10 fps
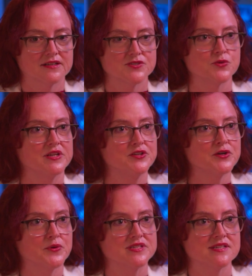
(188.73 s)
So when you
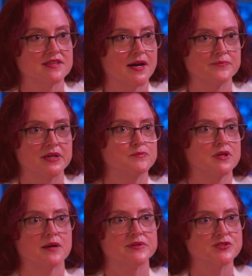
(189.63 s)
go and see that big
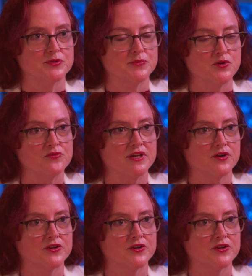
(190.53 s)
blockbuster movie,